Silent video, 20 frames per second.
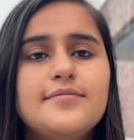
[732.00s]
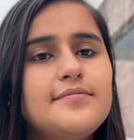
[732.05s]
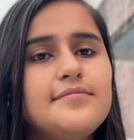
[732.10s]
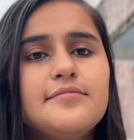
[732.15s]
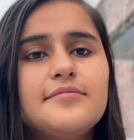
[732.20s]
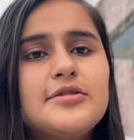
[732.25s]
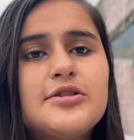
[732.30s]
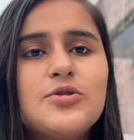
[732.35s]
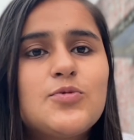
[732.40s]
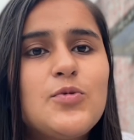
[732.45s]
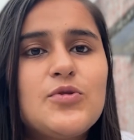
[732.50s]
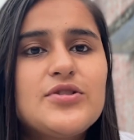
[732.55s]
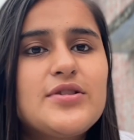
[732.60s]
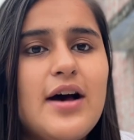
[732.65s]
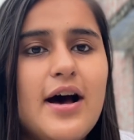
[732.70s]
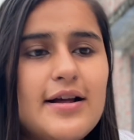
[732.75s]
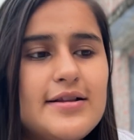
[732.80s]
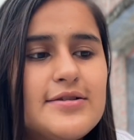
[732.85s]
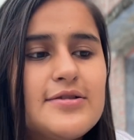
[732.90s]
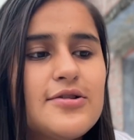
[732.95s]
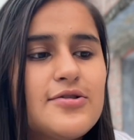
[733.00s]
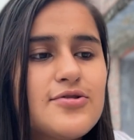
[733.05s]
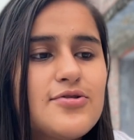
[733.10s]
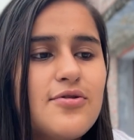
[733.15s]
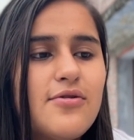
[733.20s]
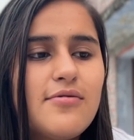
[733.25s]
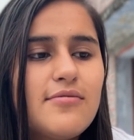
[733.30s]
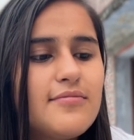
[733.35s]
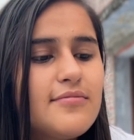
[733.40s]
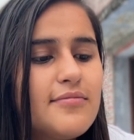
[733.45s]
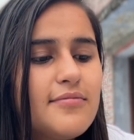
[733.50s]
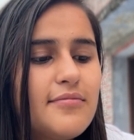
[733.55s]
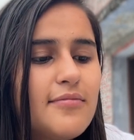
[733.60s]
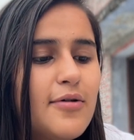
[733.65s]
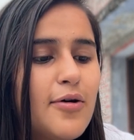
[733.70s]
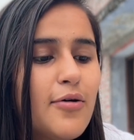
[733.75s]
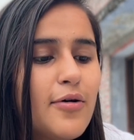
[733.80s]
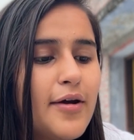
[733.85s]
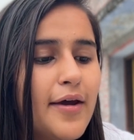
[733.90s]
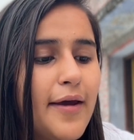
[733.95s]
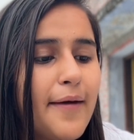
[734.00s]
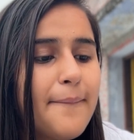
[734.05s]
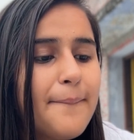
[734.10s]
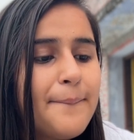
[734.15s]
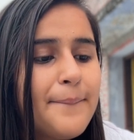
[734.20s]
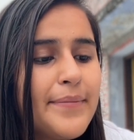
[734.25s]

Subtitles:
This was the answer, so okay.